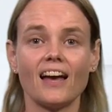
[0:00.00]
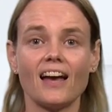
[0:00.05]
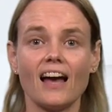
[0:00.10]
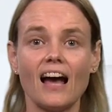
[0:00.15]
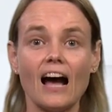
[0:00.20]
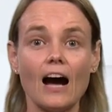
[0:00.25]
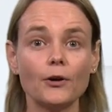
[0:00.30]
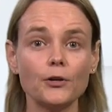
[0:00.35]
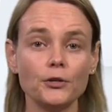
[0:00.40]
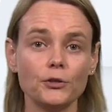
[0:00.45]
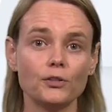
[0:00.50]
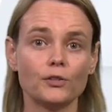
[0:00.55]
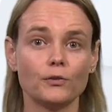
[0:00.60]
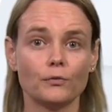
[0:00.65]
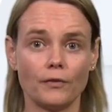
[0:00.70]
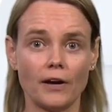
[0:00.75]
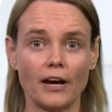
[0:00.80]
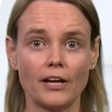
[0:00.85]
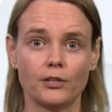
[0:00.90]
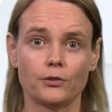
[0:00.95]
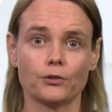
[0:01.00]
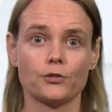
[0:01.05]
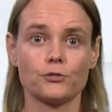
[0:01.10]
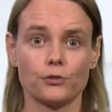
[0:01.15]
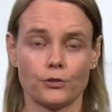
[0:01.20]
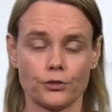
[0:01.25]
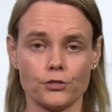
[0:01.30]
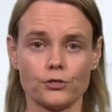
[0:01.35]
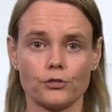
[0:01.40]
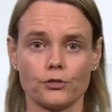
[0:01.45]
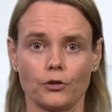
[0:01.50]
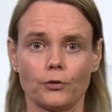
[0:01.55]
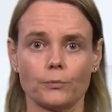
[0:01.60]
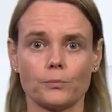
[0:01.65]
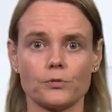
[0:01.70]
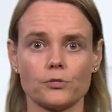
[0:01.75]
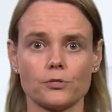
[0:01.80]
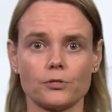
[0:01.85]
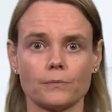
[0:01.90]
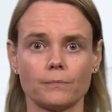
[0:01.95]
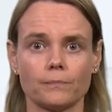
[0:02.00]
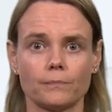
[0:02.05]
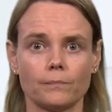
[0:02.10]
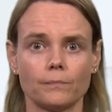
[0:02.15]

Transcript: How do you define your search terms?